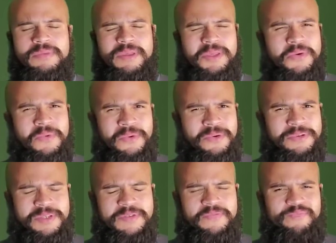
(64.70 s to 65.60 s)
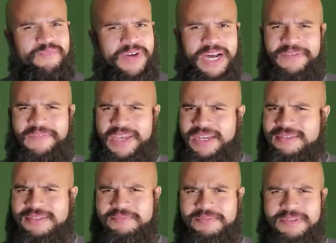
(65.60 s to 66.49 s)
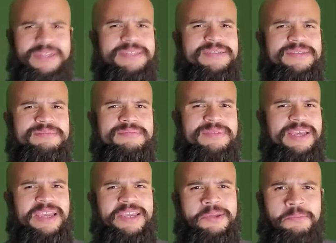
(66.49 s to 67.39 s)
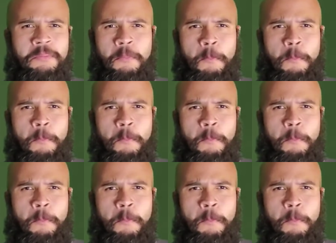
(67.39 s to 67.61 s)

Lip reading: equals 5x plus 8.